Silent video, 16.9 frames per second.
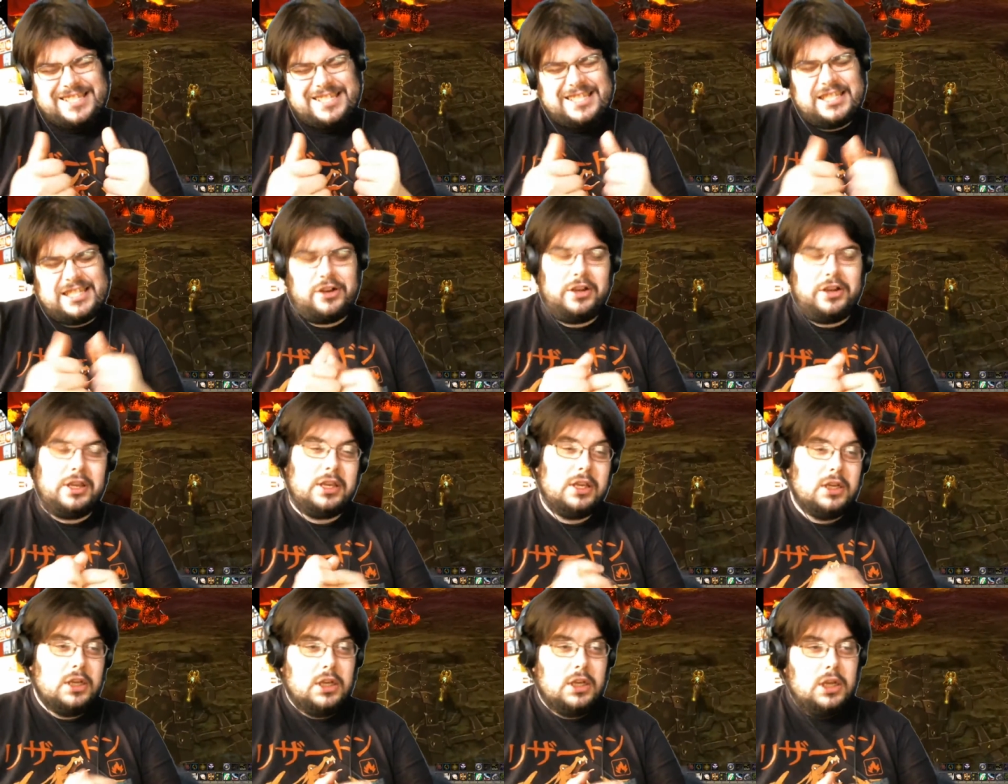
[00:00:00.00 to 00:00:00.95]
Sorry,
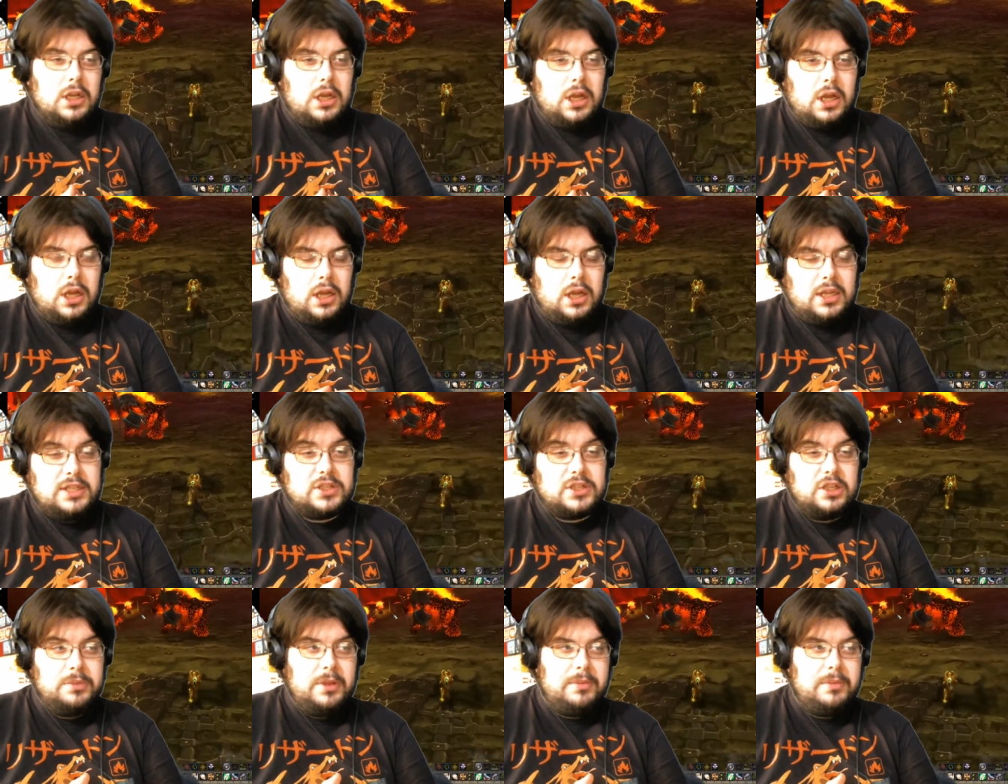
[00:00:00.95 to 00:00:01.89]
uh, it's
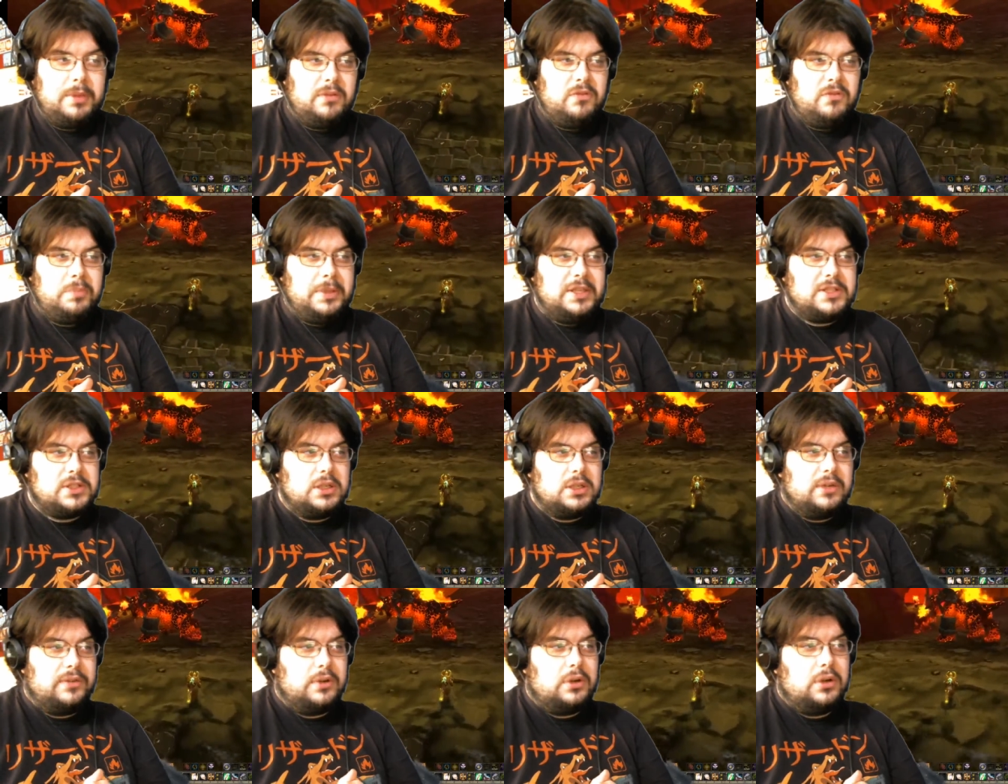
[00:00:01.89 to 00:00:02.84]
going to be a
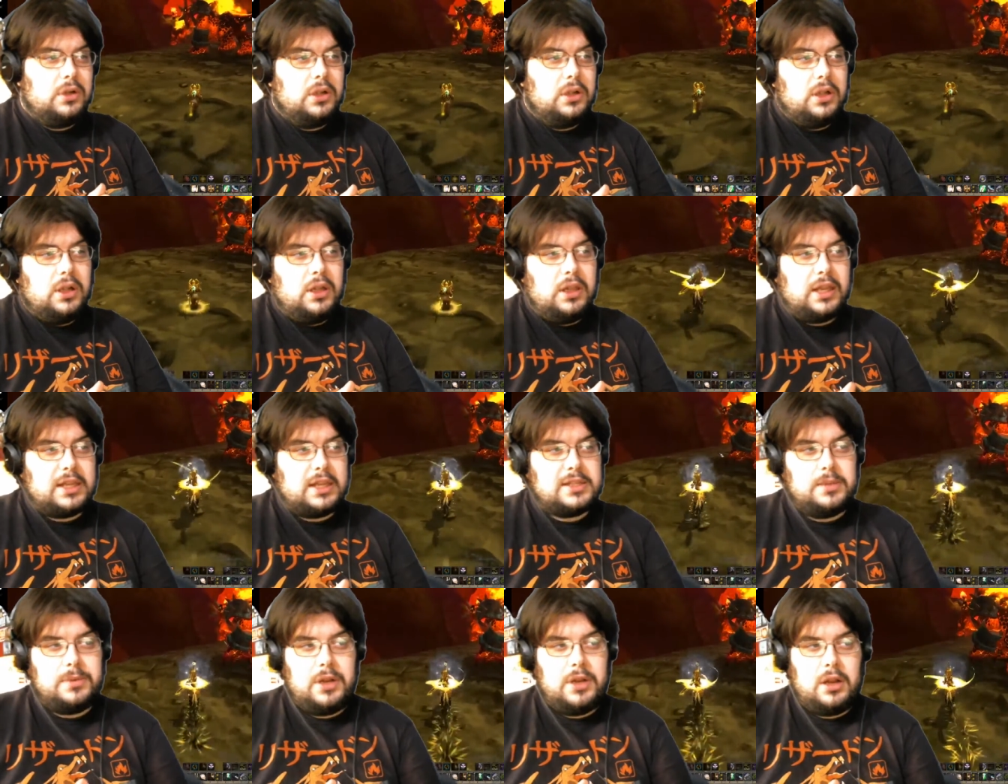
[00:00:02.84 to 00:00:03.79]
PvP Like I
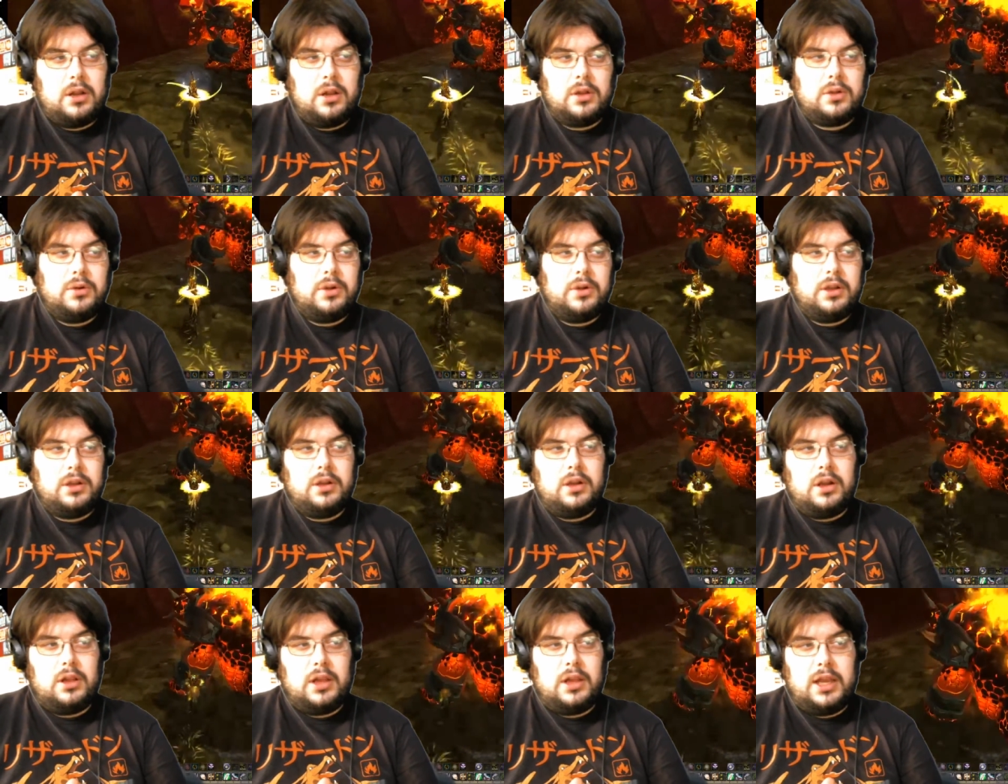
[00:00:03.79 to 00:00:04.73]
said, we're not all going
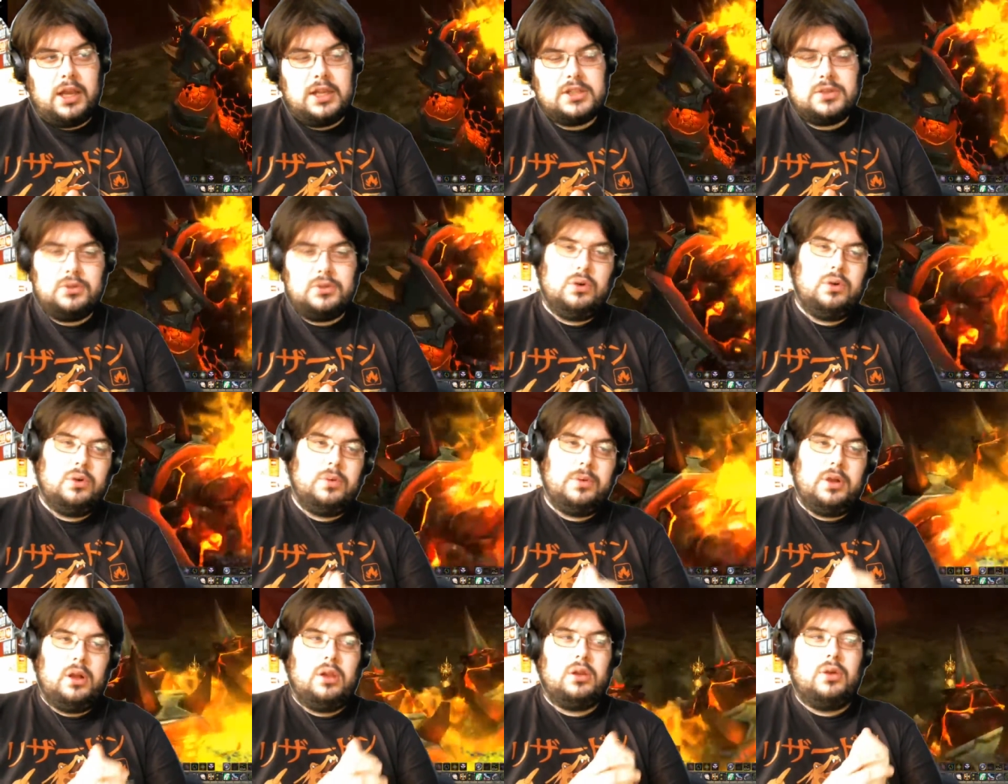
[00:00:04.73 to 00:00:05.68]
Alliance, nor are we
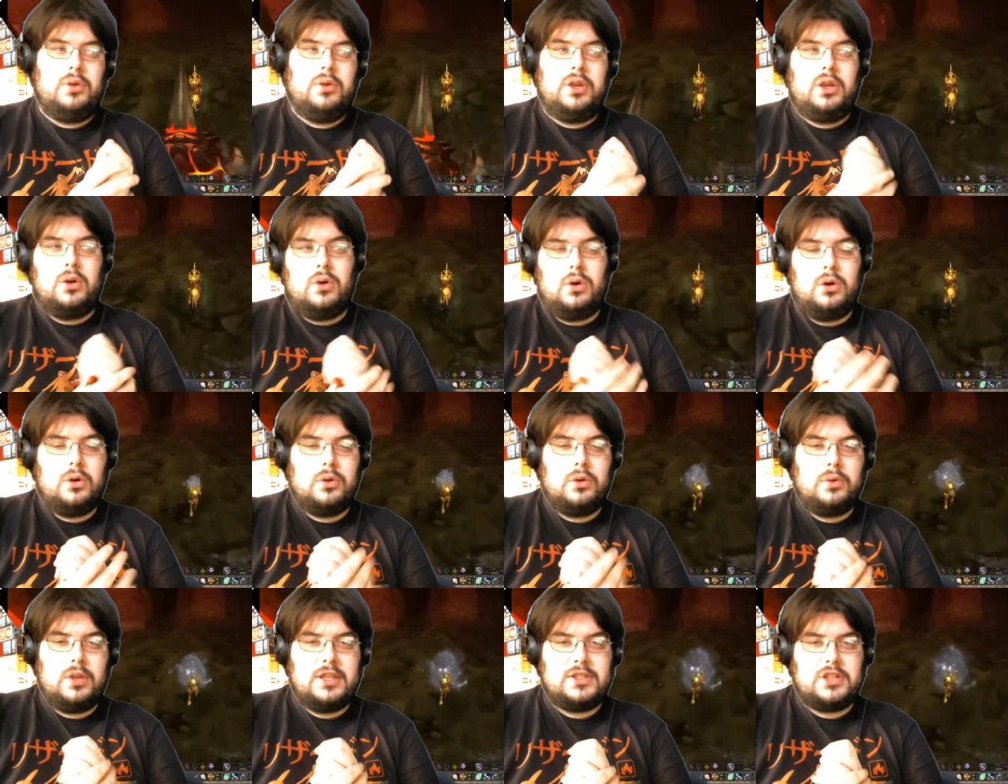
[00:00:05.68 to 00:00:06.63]
all going
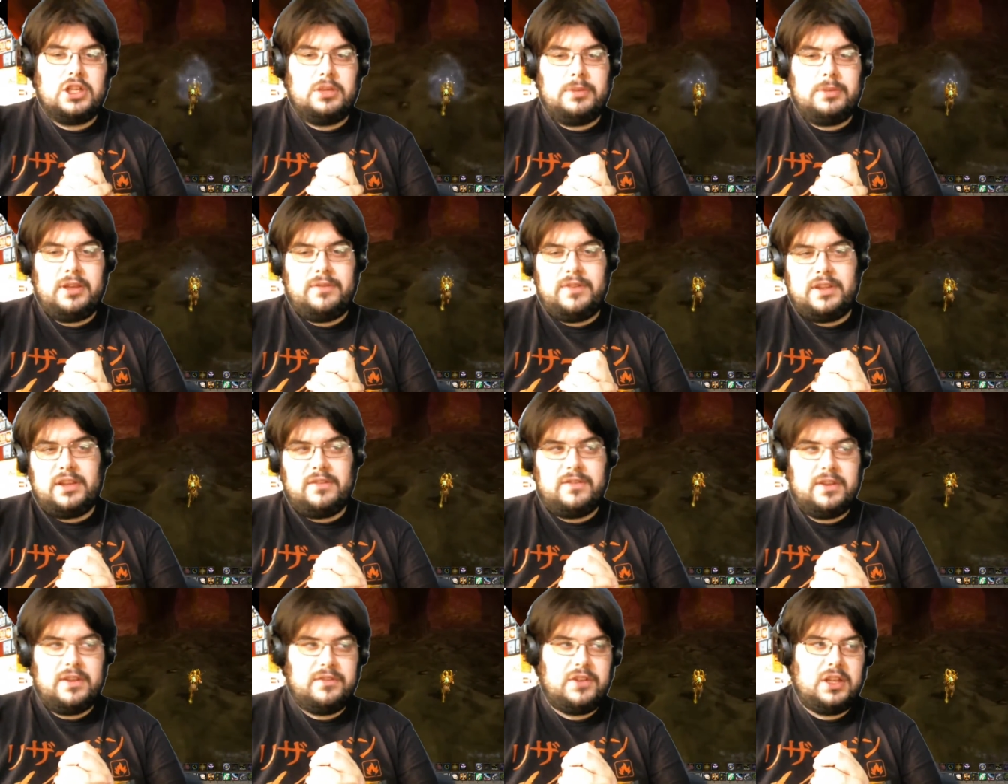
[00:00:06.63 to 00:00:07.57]
Horde. It's going to be
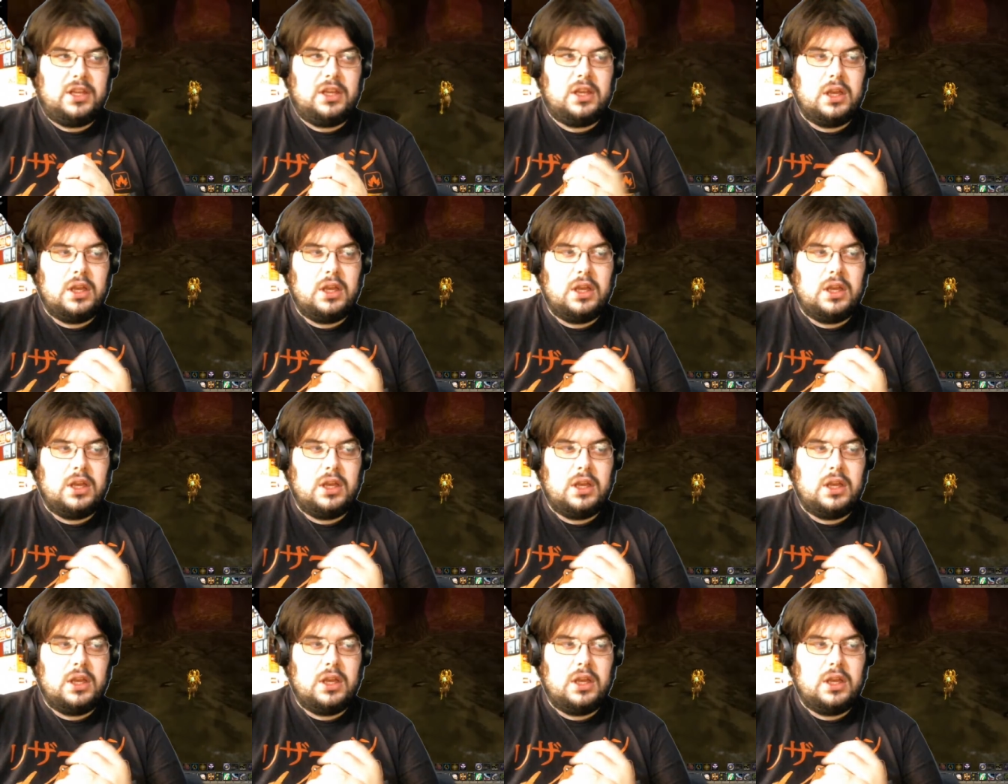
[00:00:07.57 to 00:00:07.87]
50-50.